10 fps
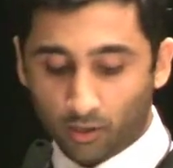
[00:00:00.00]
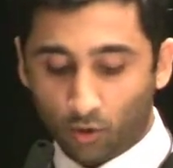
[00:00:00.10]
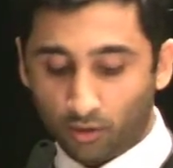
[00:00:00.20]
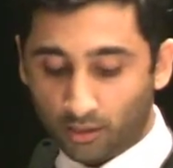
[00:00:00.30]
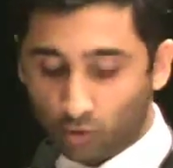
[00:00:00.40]
It's
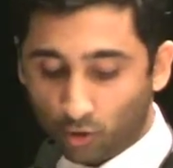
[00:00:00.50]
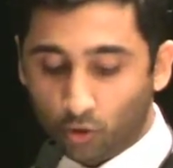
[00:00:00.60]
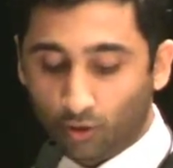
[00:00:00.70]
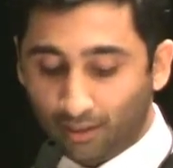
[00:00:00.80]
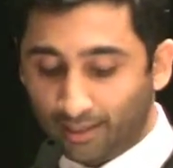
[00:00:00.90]

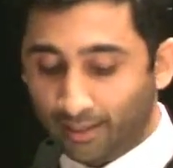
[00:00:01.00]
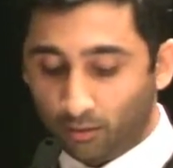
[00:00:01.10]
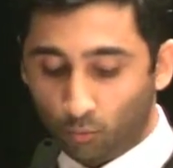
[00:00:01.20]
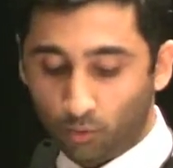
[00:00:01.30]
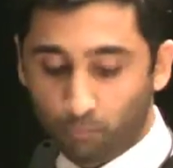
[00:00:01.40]
also
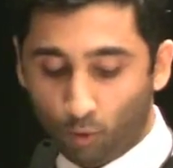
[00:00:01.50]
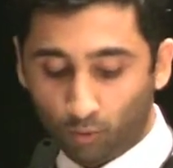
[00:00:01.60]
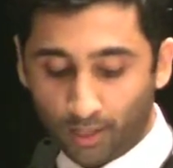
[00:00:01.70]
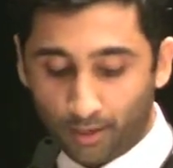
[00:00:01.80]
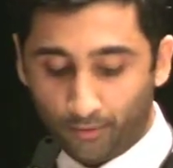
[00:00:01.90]
clean with
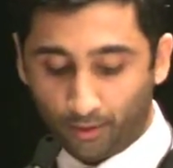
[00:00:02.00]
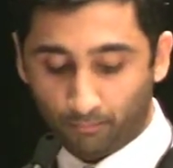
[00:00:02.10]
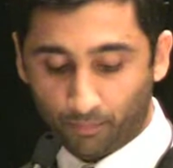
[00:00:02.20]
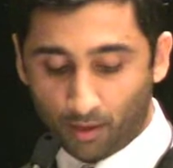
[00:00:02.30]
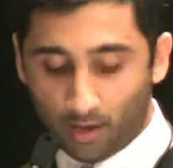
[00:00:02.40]
bold lettering.
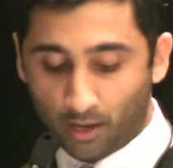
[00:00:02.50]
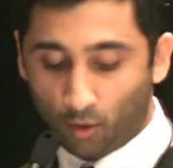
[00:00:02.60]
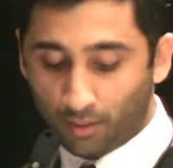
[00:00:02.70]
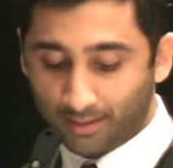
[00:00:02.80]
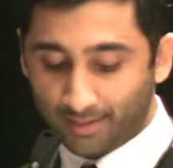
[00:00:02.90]
And
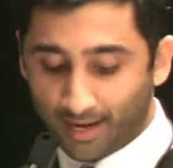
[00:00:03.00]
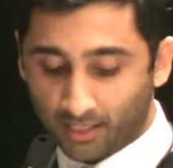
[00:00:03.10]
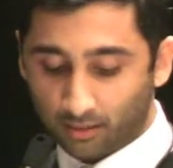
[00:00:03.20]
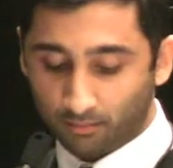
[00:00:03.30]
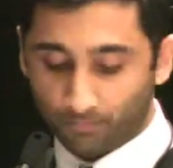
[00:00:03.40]
all that
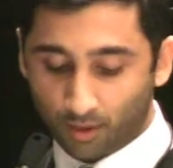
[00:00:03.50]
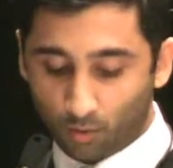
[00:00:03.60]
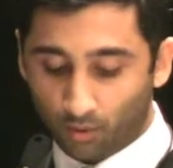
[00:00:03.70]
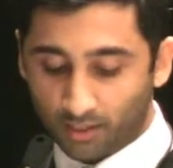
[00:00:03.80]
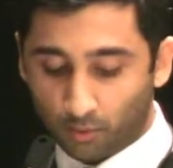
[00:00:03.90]

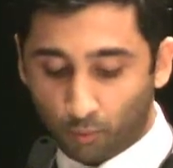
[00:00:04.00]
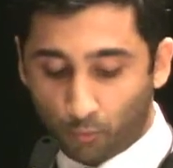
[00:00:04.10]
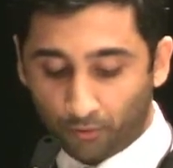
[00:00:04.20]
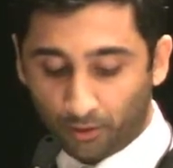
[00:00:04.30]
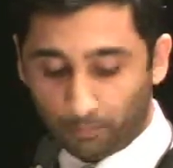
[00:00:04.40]
text, well, that's
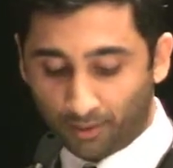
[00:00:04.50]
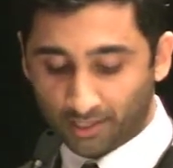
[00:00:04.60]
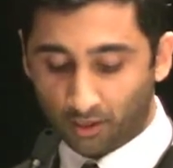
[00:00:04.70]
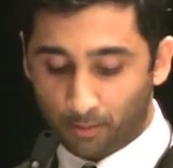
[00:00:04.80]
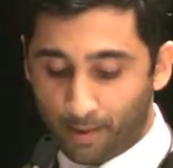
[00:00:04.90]
appropriately
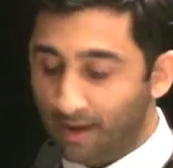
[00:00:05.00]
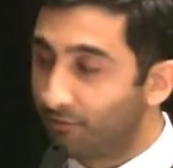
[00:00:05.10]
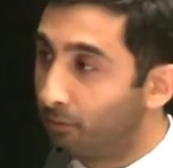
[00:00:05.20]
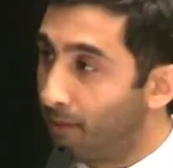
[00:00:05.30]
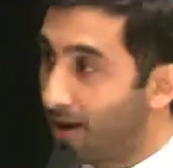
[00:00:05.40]
placed on the
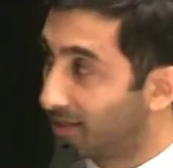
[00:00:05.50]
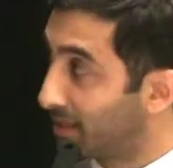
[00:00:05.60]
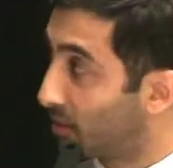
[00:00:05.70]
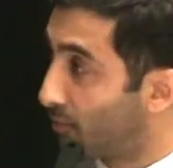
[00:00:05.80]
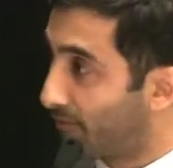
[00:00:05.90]
back of the box
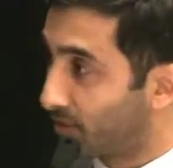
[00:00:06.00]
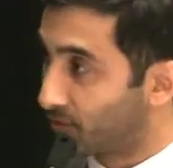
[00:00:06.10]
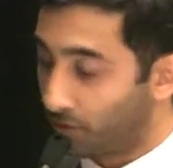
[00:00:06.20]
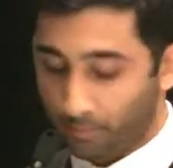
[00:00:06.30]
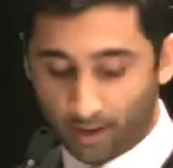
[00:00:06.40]
as a reference
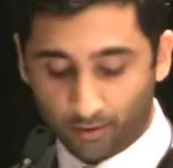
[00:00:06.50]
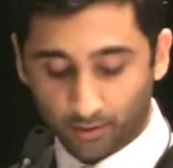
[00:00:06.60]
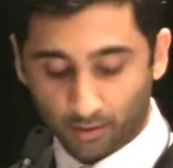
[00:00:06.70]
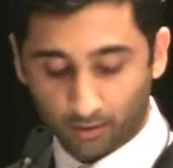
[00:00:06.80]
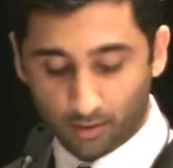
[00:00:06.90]
for the
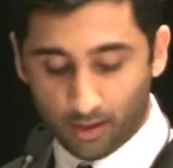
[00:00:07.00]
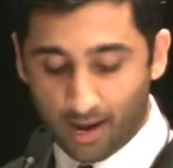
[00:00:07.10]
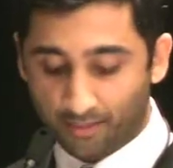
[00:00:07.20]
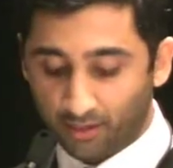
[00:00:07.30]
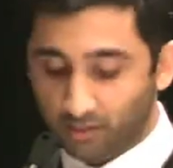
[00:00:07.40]
parents.
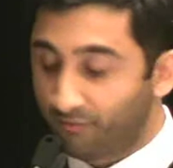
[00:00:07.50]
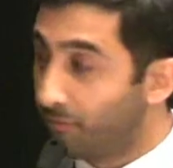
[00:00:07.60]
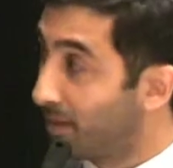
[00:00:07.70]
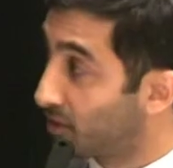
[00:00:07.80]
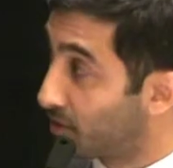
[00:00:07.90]
And this
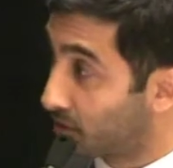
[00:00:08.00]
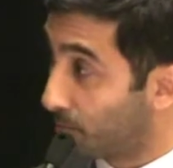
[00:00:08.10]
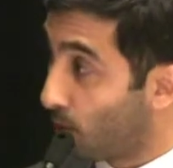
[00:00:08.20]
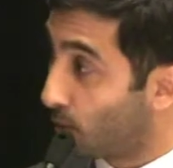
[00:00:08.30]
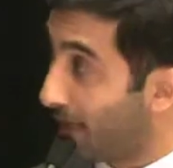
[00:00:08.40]
information is
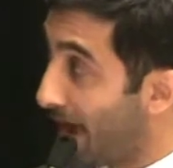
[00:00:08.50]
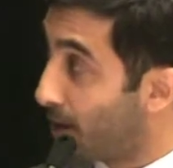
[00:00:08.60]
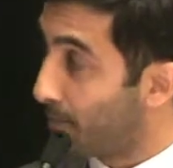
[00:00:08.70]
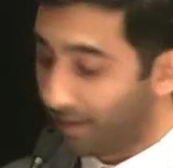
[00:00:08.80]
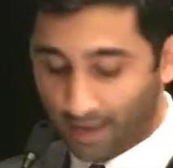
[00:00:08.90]
in both
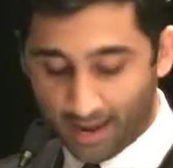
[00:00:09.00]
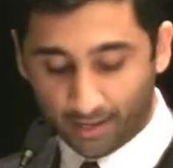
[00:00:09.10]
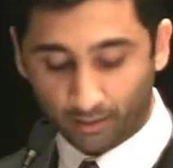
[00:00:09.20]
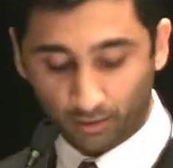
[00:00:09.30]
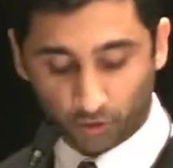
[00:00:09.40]
Arabic
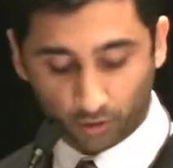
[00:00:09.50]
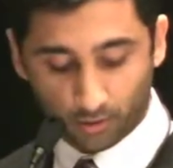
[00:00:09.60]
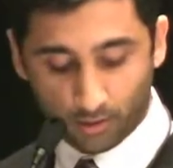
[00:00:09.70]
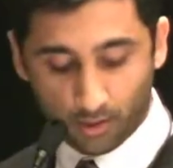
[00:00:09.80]
and English.